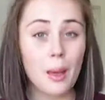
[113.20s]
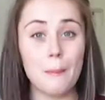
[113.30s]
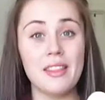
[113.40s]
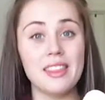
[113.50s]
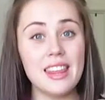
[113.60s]

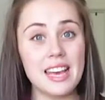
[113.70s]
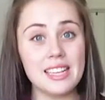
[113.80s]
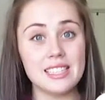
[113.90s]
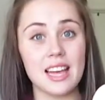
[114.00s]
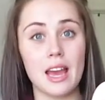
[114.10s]
But
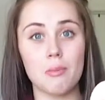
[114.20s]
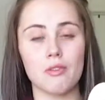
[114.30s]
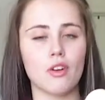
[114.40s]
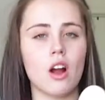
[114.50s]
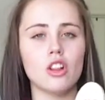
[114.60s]
this I
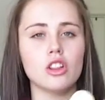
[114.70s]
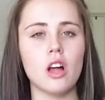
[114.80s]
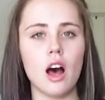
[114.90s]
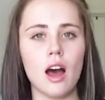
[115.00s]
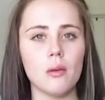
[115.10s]
prefer a
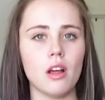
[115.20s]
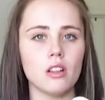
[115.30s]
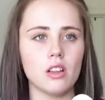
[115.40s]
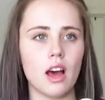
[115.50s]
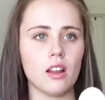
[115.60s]

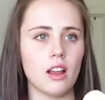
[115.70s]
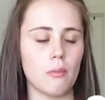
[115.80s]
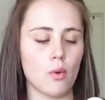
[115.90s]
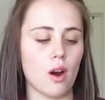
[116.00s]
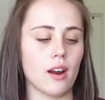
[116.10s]

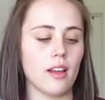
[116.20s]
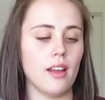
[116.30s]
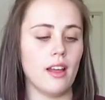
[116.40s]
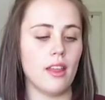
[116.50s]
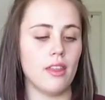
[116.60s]
lot more
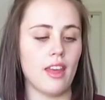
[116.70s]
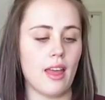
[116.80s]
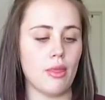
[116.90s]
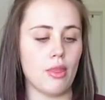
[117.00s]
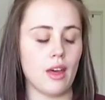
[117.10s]

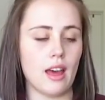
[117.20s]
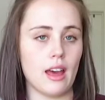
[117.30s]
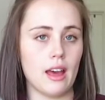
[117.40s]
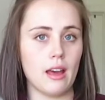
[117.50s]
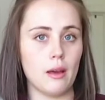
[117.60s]
than
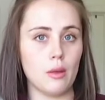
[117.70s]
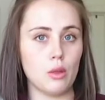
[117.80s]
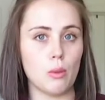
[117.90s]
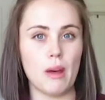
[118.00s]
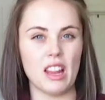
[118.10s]

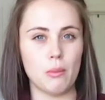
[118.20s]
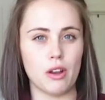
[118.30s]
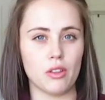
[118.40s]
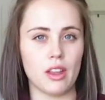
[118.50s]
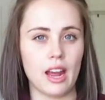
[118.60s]
the belly
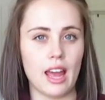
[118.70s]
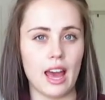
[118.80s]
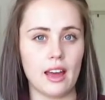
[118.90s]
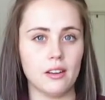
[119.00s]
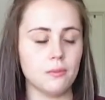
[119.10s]
butter that I
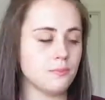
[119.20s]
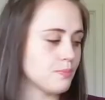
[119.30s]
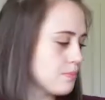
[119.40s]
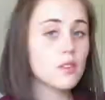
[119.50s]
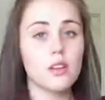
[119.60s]
had.
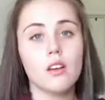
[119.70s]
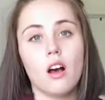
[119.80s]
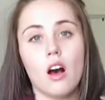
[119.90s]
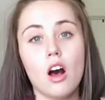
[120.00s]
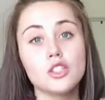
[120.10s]

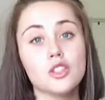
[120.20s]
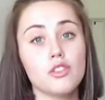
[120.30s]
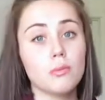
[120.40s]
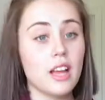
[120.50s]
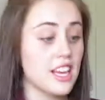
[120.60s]
Also
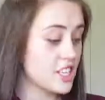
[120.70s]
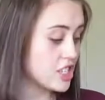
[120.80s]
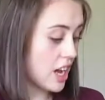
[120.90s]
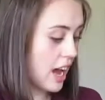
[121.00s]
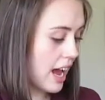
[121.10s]
from
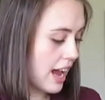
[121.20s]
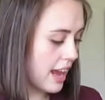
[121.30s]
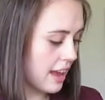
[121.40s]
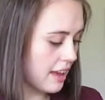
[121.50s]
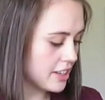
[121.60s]
Lush,
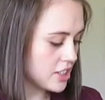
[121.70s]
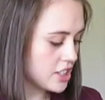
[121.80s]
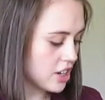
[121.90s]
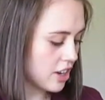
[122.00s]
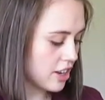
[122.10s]
I
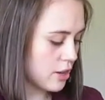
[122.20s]
just started